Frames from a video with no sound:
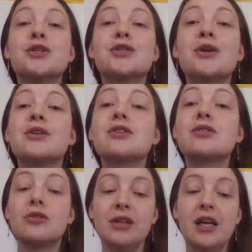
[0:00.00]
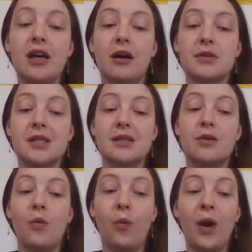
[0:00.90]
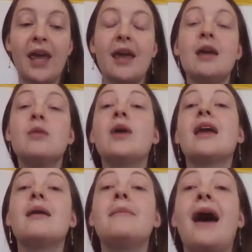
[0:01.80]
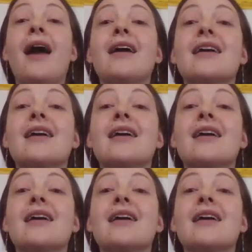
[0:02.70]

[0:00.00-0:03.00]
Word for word: So the story goes way, way back